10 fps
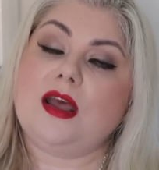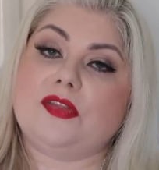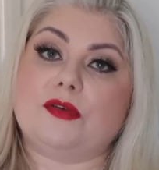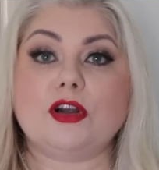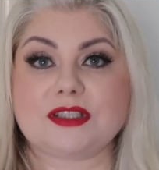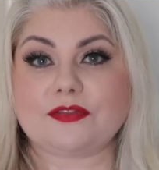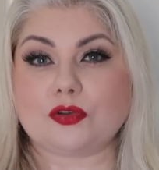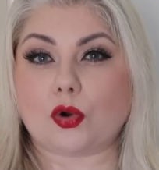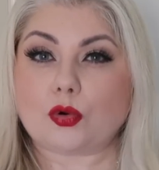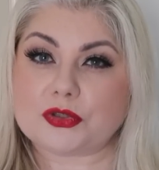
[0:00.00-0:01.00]
There are
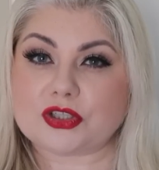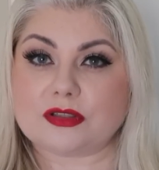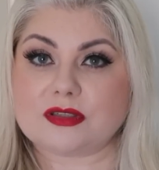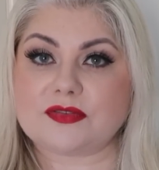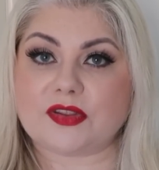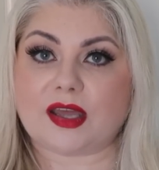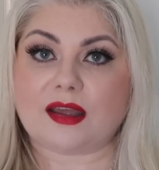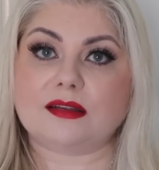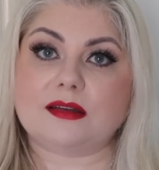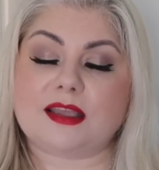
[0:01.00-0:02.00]
different options for
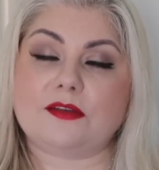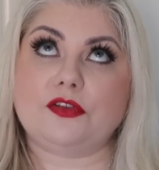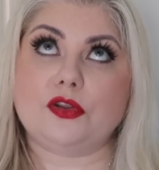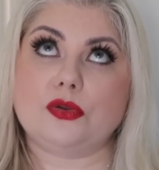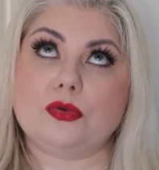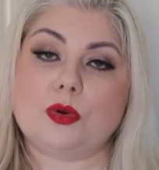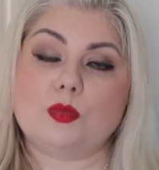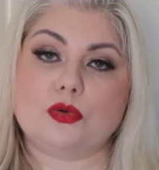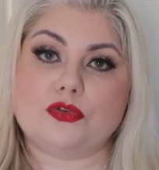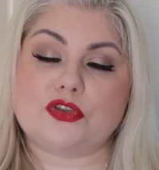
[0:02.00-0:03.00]
that. Like if you
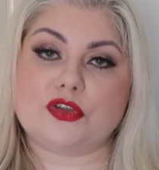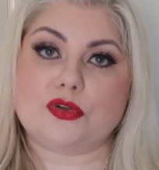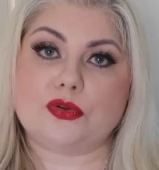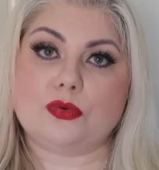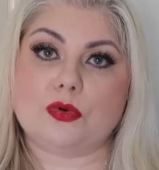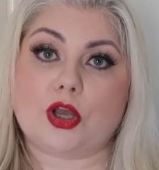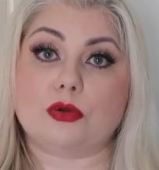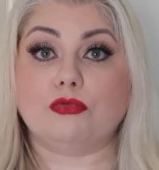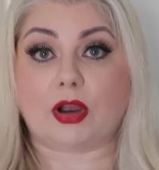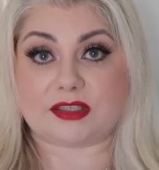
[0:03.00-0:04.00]
want to go
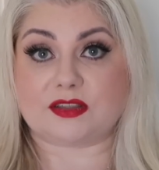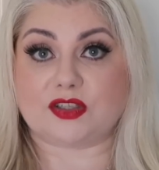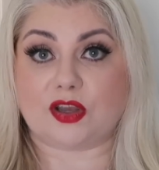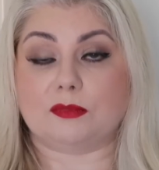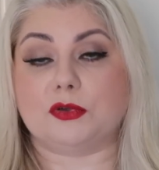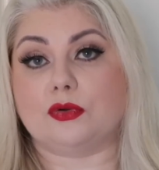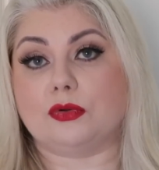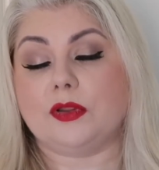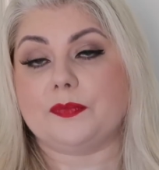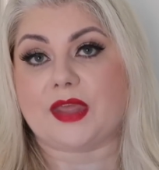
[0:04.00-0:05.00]
right to the
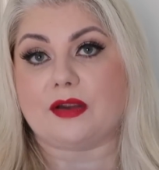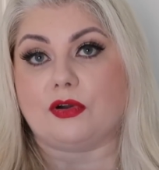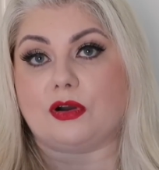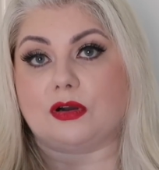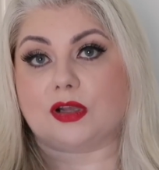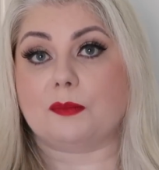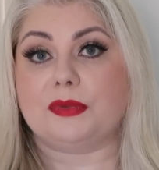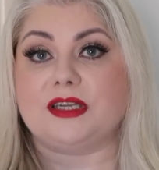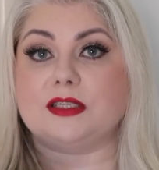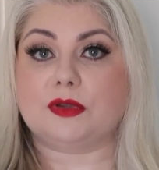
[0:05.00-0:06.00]
terminal, there are
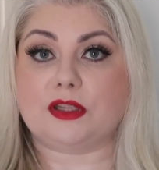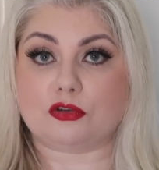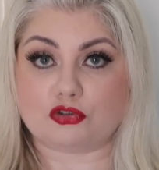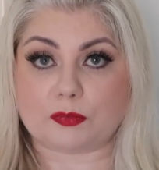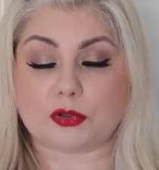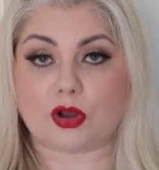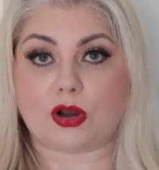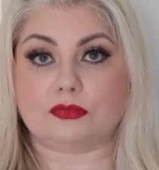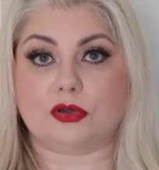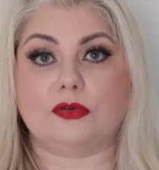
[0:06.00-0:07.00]
companies where you can drop your
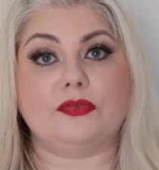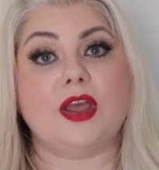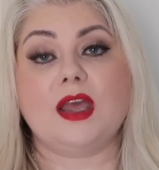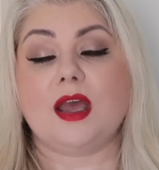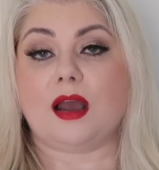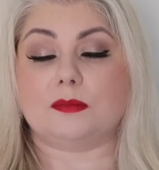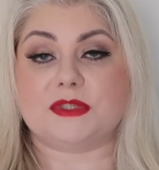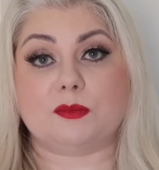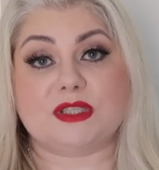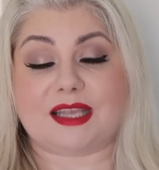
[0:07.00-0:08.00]
car off,
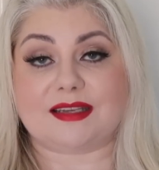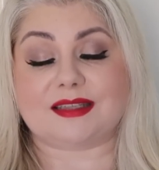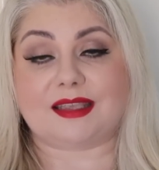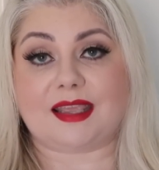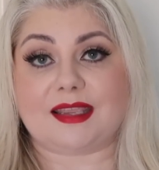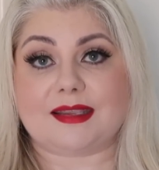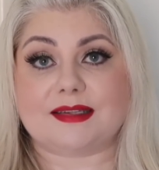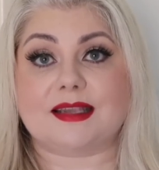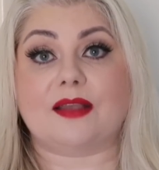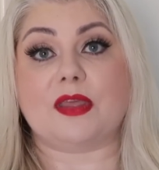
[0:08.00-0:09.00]
someone takes the
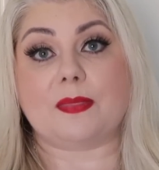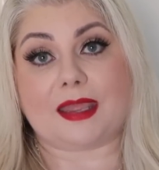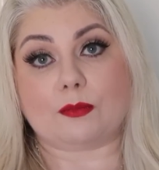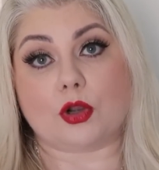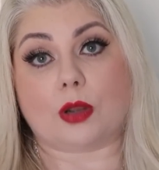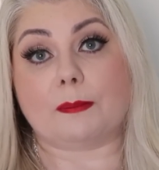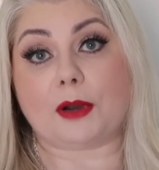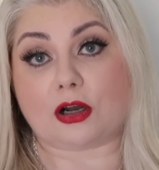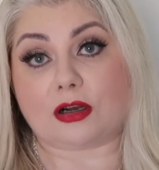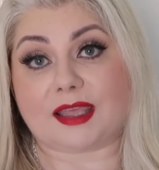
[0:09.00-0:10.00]
keys and then they will go and
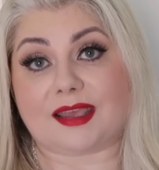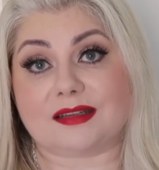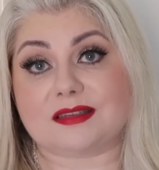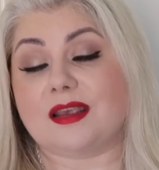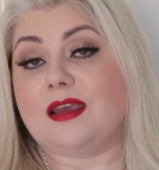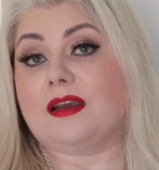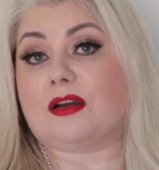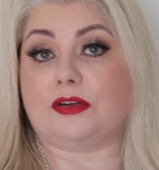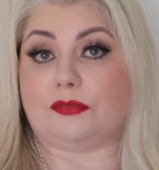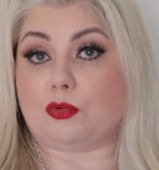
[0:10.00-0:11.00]
park it
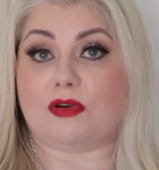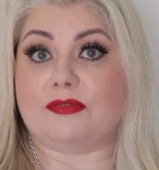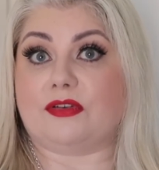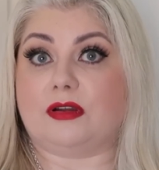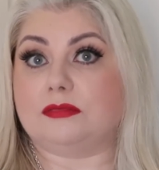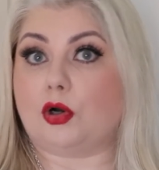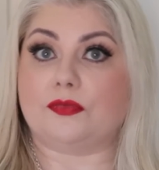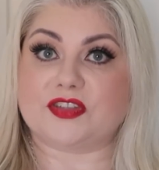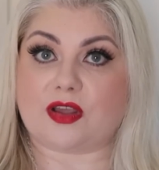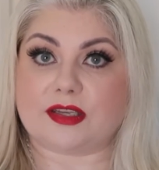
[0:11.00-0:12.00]
kind of wherever
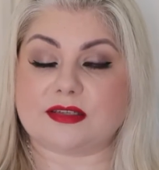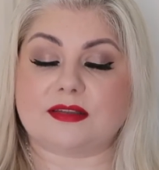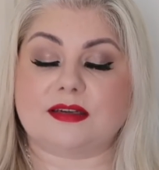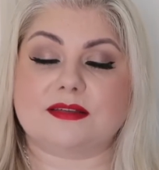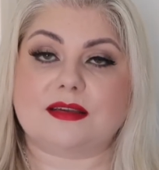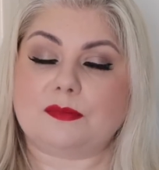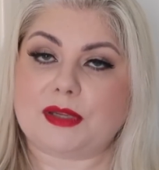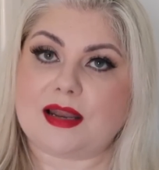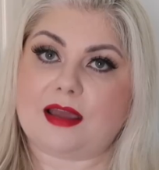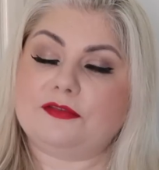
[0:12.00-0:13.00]
off-site that it's going to
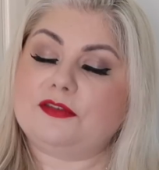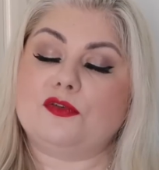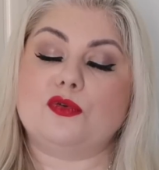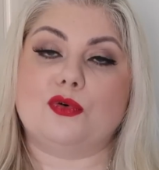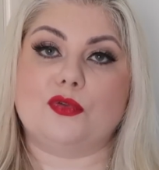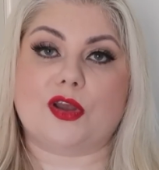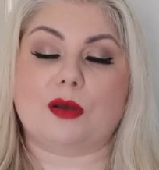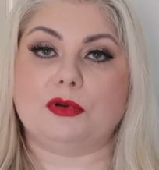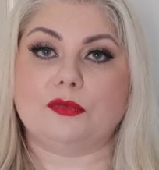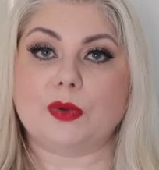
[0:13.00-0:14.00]
be left for the
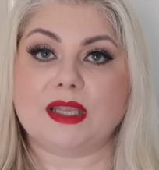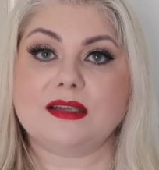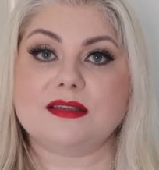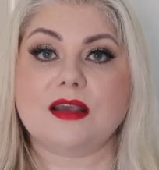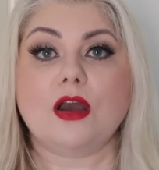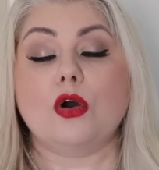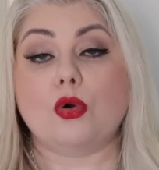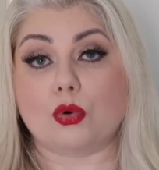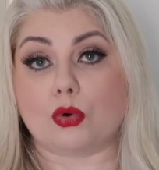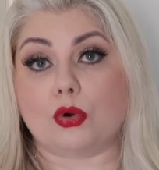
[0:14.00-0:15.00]
couple of weeks.
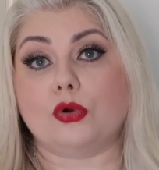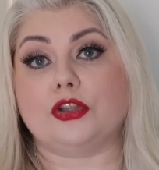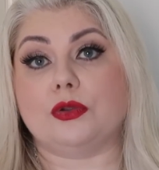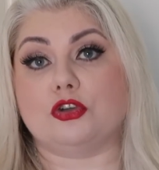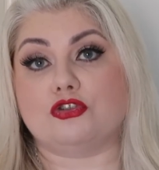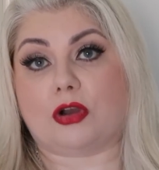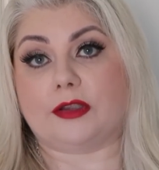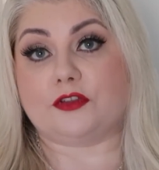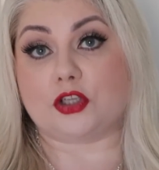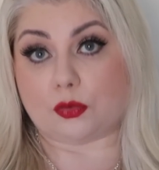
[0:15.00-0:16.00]
Or you can
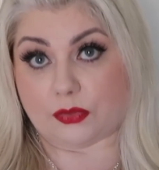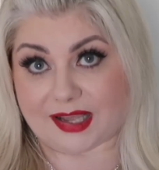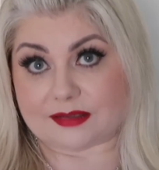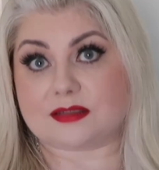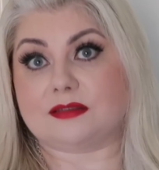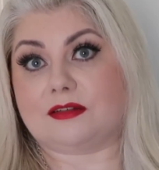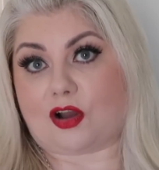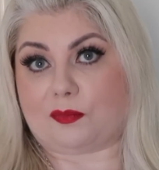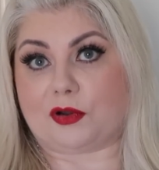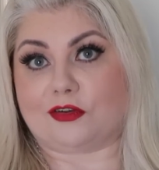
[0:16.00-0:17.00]
drive to that
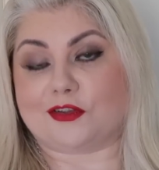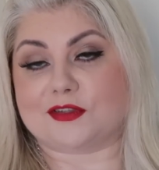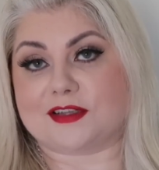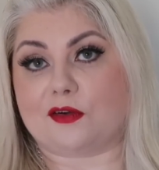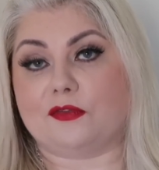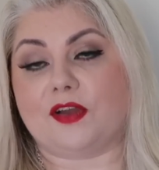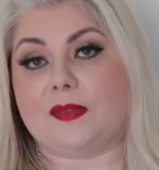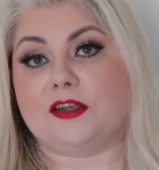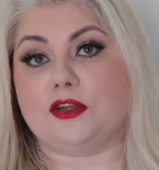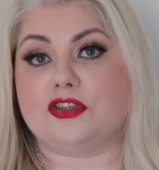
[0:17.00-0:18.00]
car park yourself
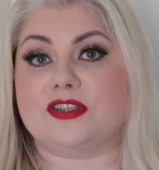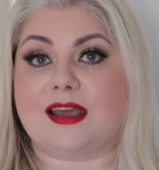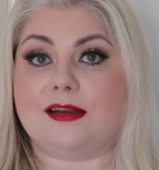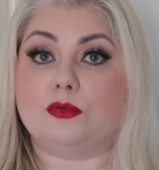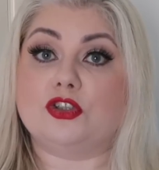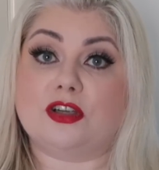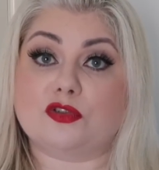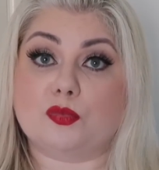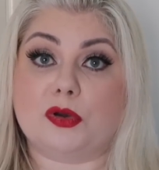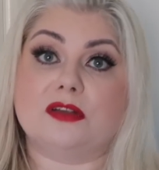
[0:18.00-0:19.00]
and then you just get a little
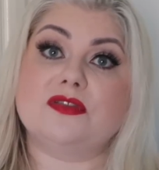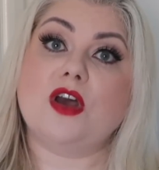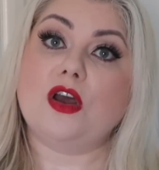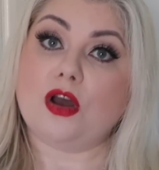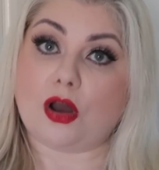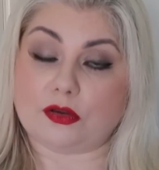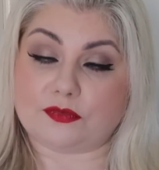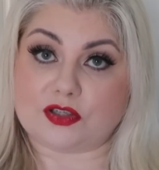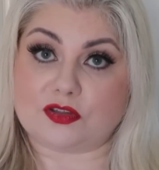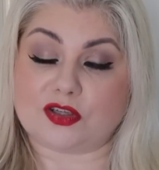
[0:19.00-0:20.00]
shuttle bus
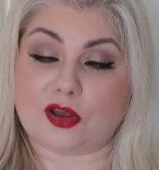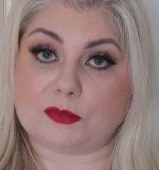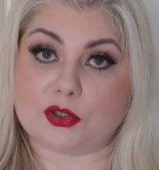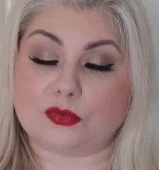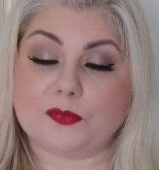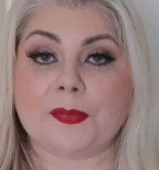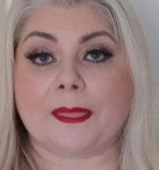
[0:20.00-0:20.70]
over to the terminal.